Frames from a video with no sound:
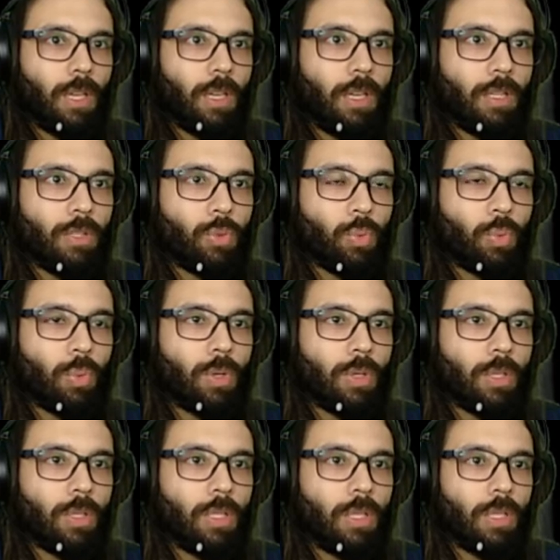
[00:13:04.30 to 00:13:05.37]
and is
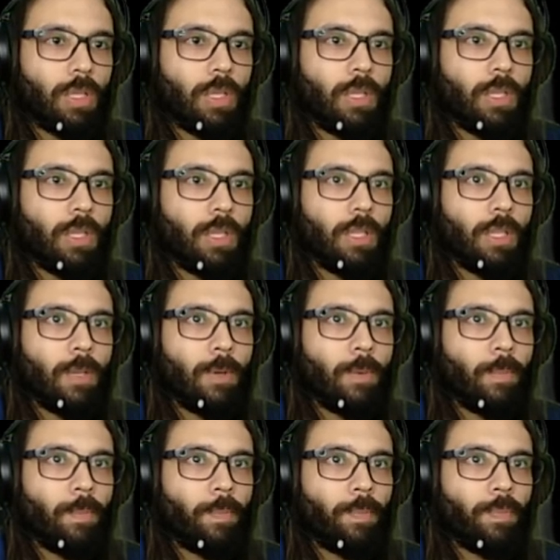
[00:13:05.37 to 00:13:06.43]
water.
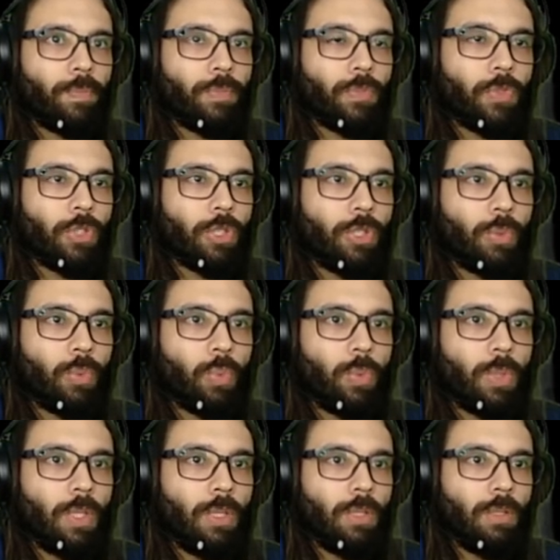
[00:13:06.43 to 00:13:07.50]
She's
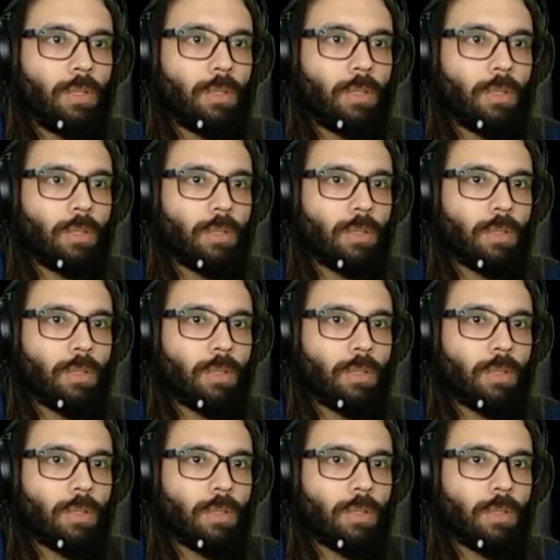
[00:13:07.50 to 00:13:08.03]
wind.